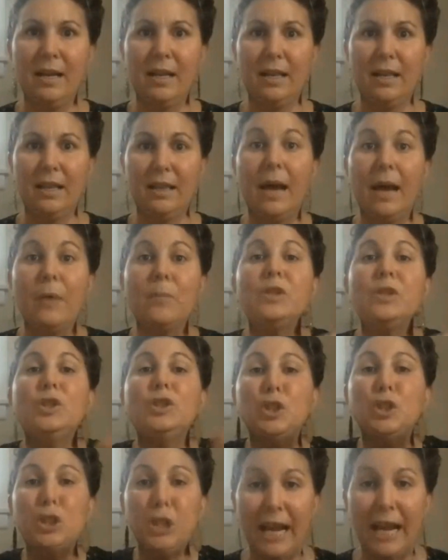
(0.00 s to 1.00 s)
that was
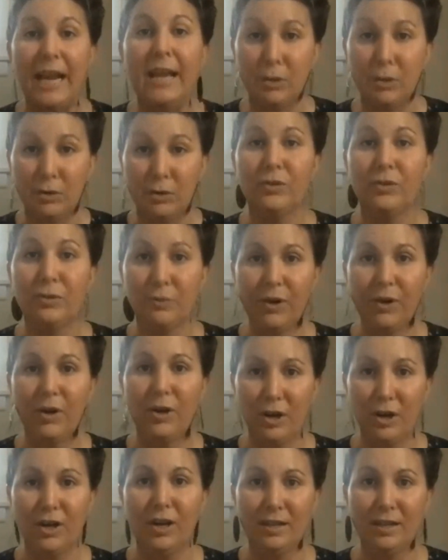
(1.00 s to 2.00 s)
channeled for
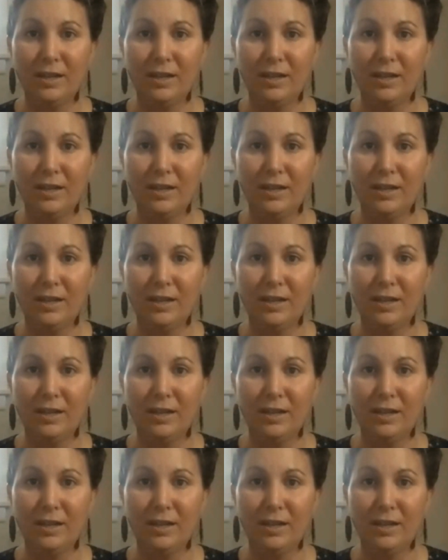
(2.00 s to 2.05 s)
her.